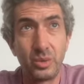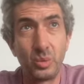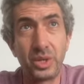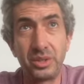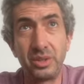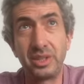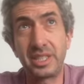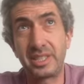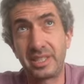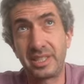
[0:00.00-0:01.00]
Well,
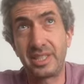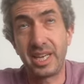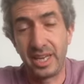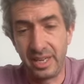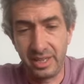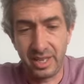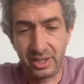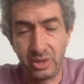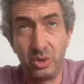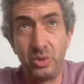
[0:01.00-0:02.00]
let's say
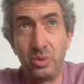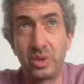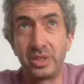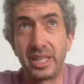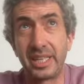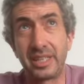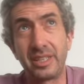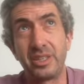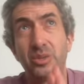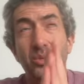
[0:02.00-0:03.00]
that you
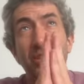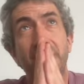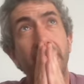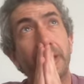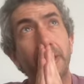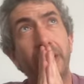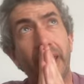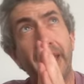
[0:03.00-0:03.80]
want to say, like, okay,